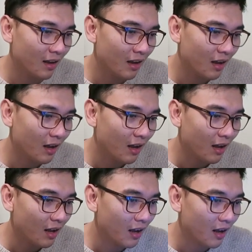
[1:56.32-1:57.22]

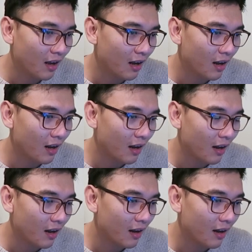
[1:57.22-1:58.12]

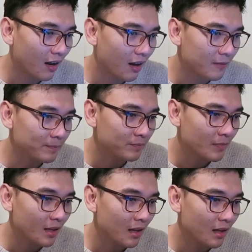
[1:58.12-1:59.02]

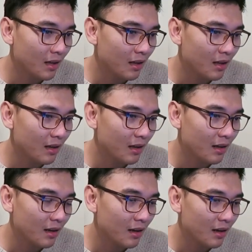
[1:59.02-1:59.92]

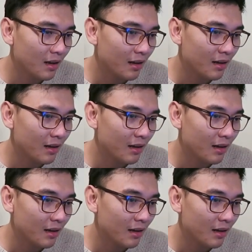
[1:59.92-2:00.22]
Nothing is said.